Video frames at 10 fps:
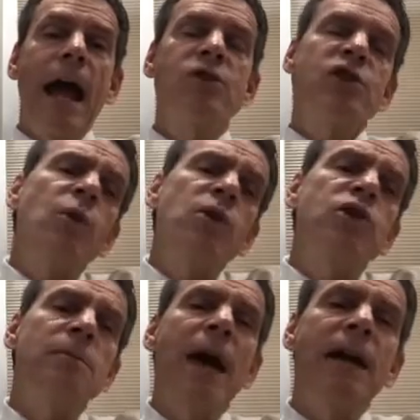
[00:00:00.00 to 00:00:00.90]
And so it
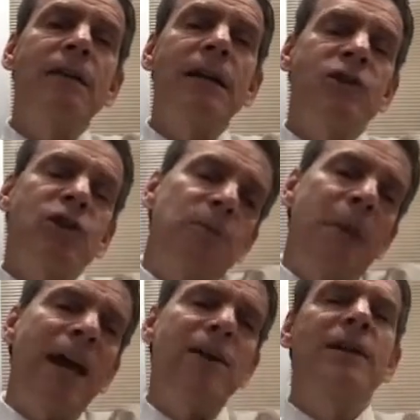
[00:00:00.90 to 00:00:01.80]
should matter. It should
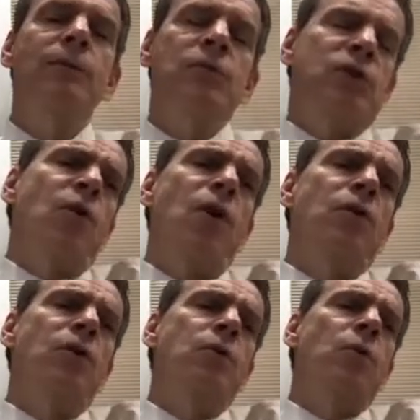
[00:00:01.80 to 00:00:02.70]
matter.
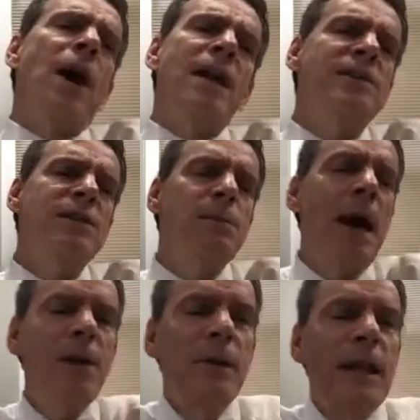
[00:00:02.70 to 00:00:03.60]
Why does this
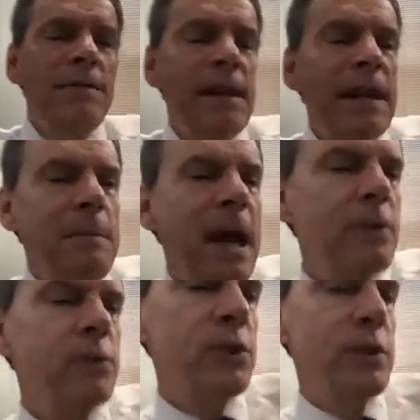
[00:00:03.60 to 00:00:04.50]
matter? Well, I think it
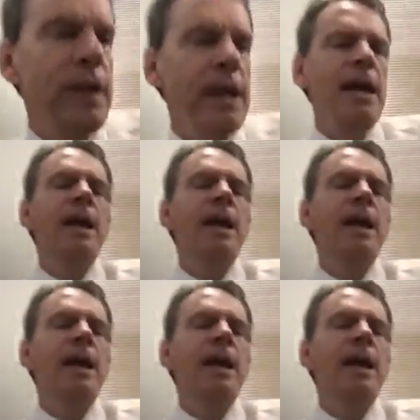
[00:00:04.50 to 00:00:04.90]
matters to the